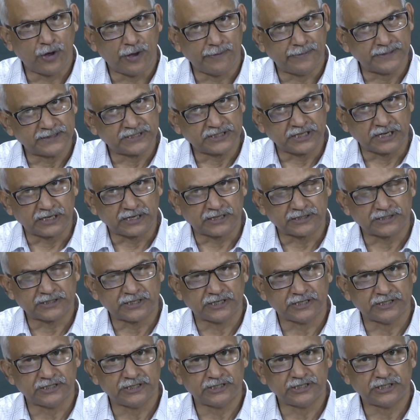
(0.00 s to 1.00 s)
have a status
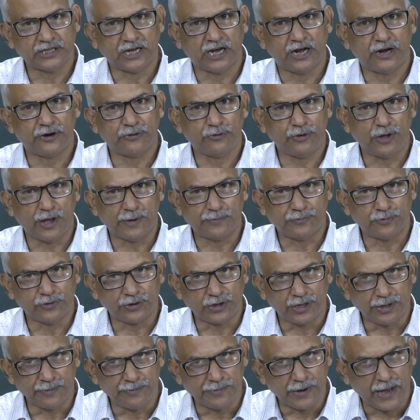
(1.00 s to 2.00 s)
register, we have to
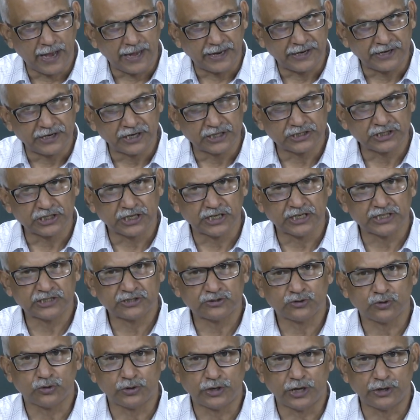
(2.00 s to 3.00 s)
give the addresses
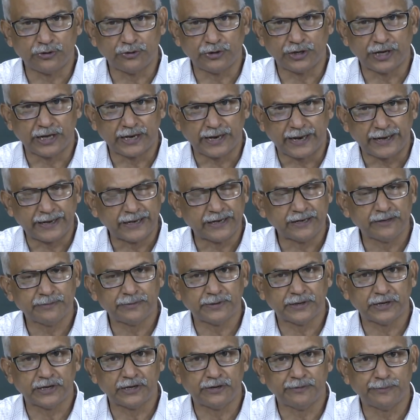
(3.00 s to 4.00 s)
so that we can
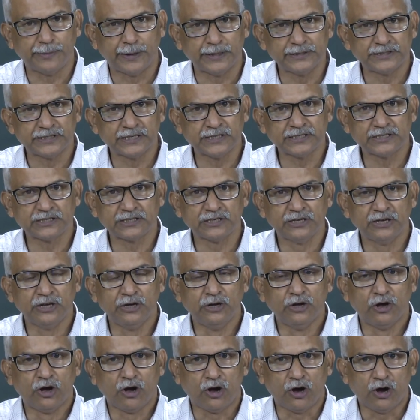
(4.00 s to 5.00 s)
identify the devices.
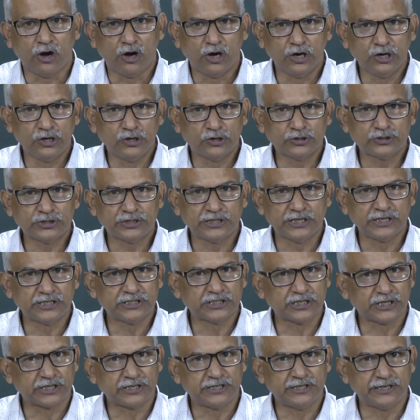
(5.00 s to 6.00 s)
All those
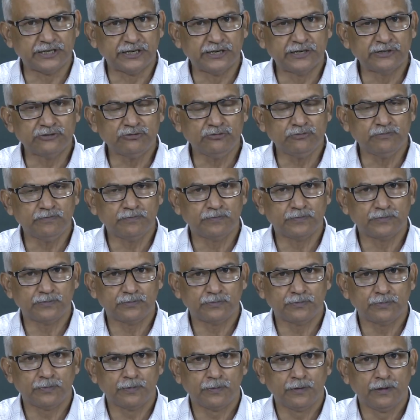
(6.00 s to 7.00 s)
things are there
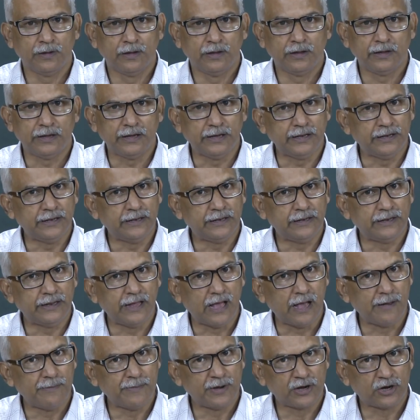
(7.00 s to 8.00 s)
in the
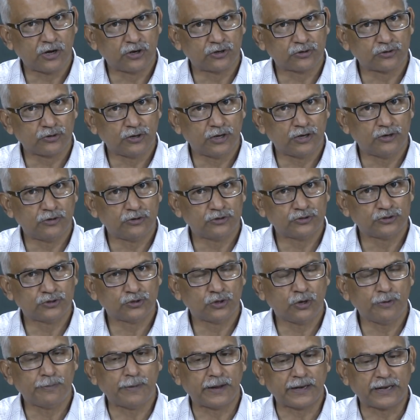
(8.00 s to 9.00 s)
DMA controller
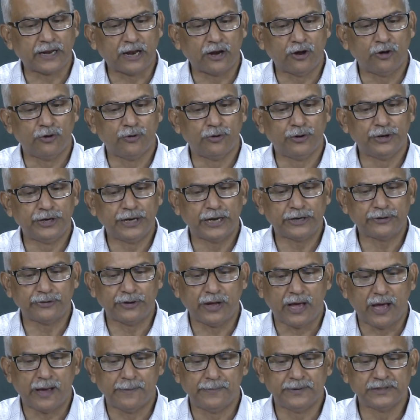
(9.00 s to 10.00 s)
also, but along with that we
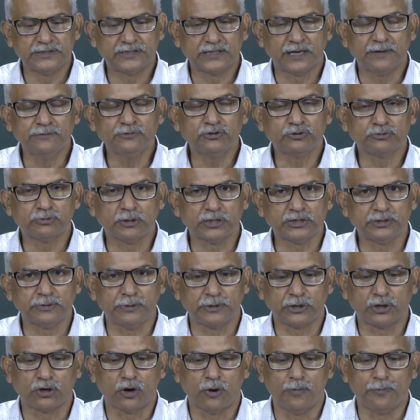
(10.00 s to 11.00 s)
are having some
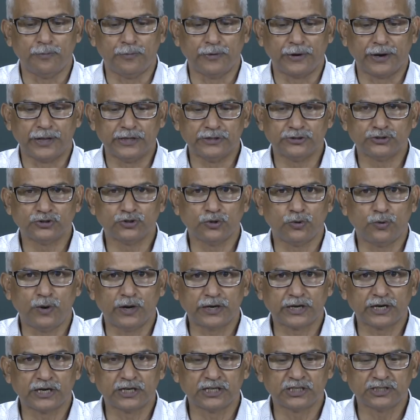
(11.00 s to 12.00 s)
specific components. So,
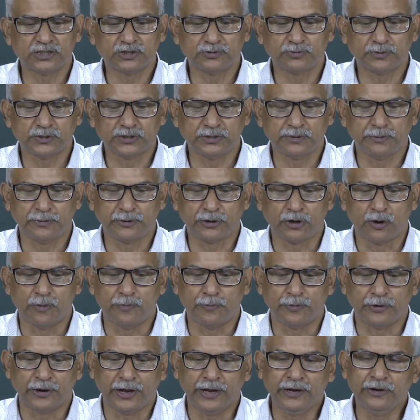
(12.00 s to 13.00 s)
what are the specific
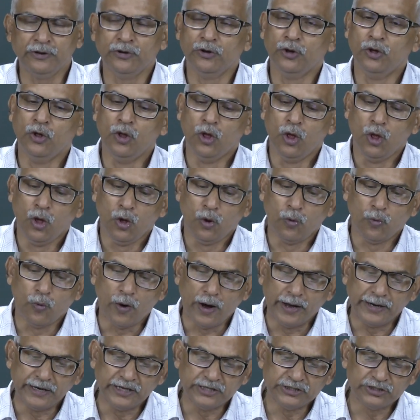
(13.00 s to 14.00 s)
component?
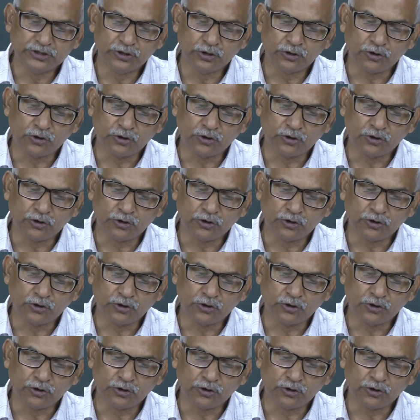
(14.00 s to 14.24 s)
One is your